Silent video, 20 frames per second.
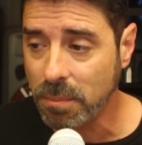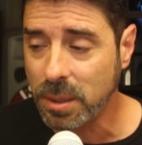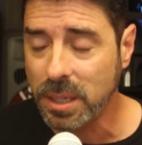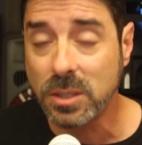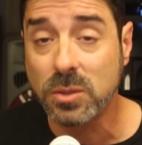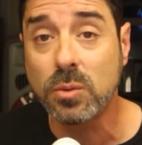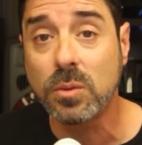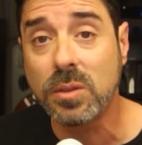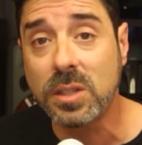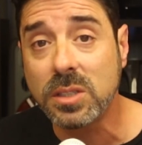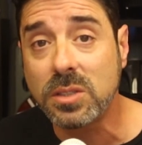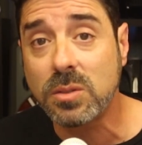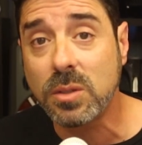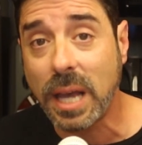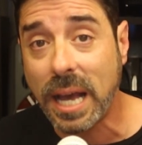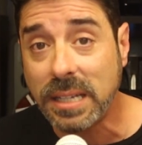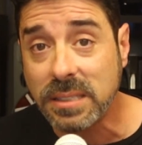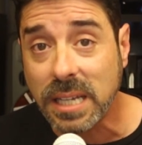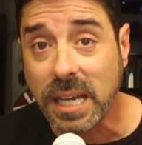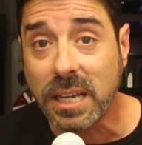But it's this,
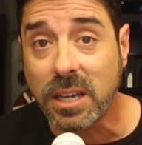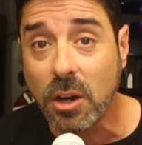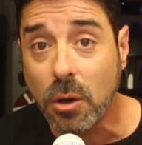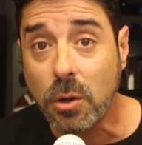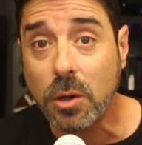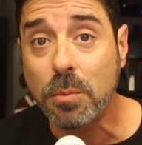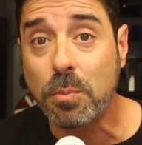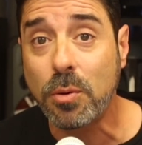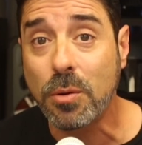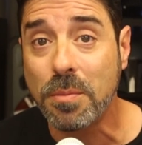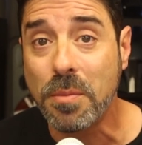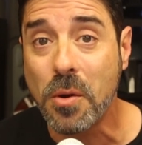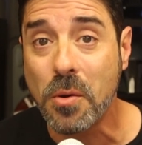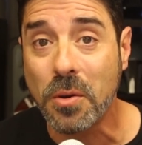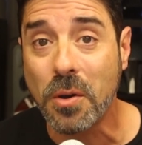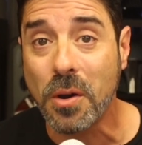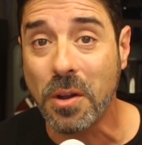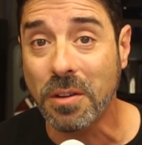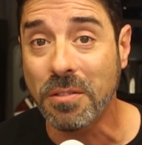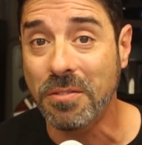as I go to
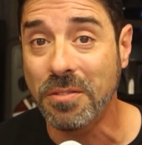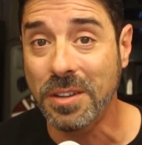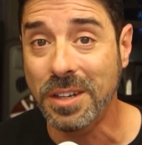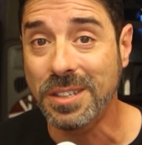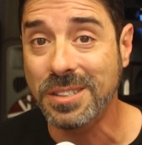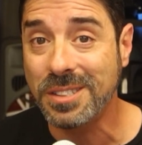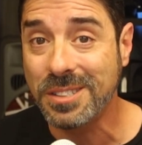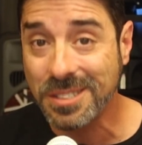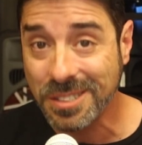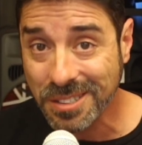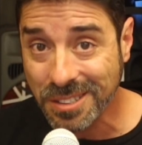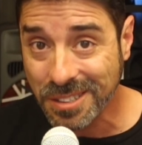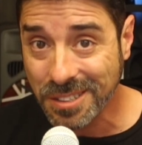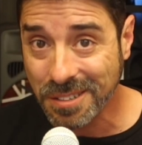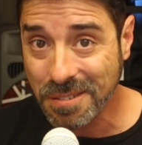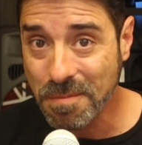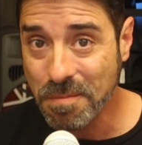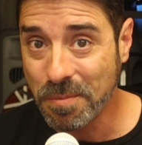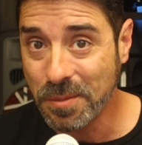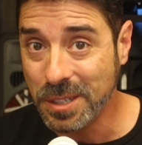promote all of this,
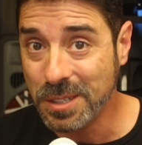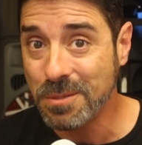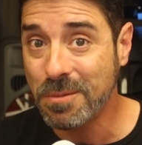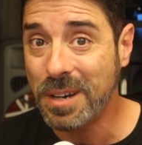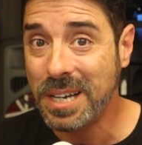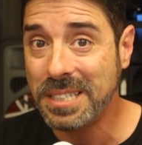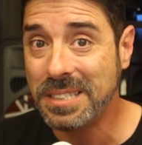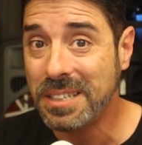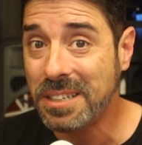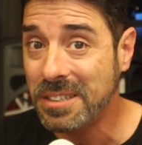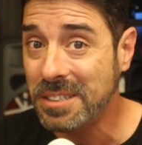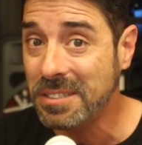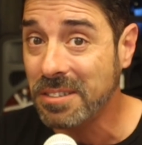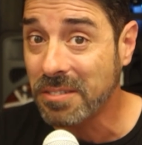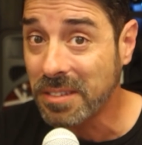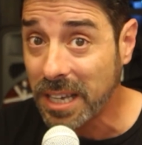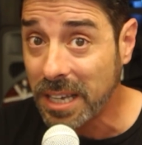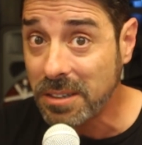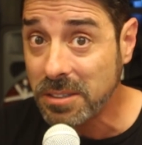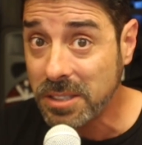this is why I tell
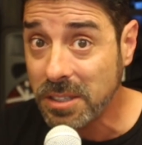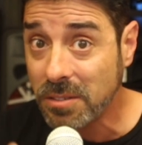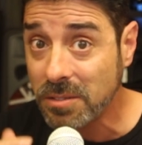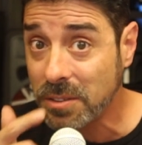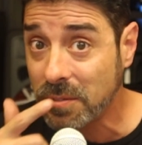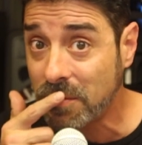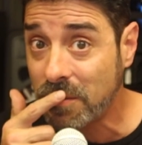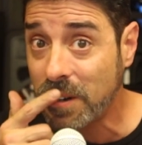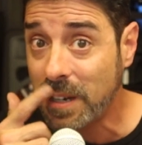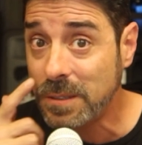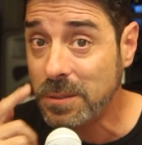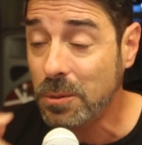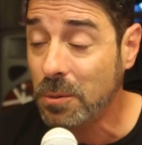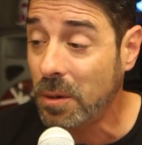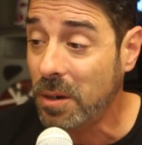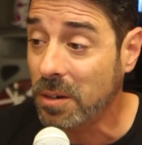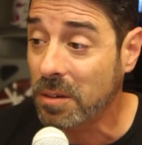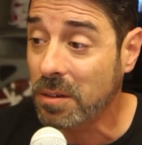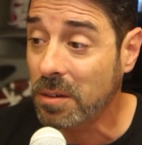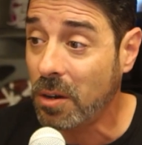yourself, get yourself some friends
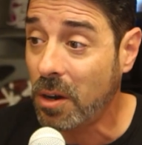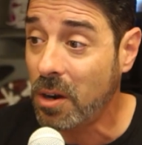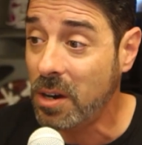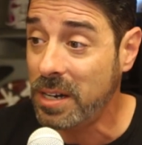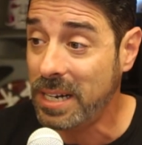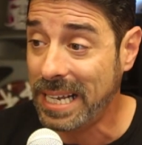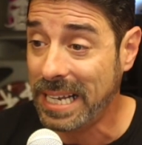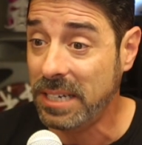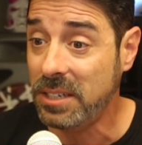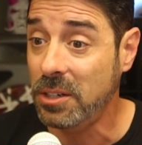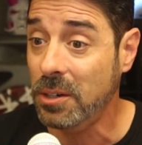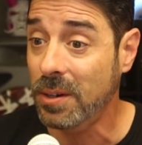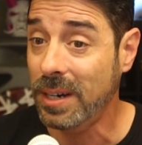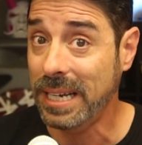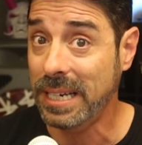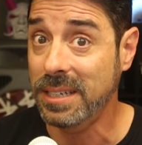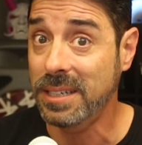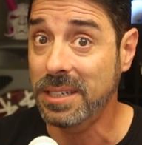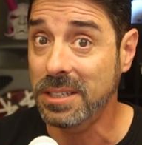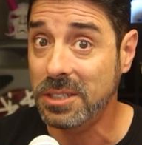who aren't in your
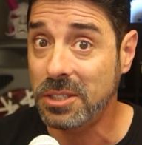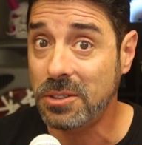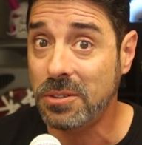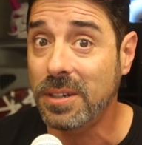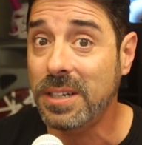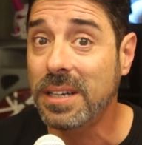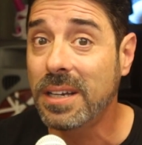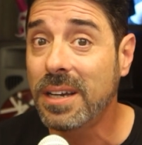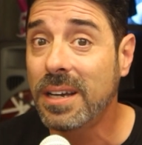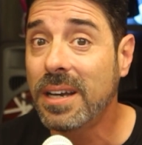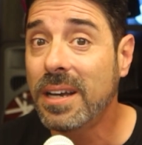industry.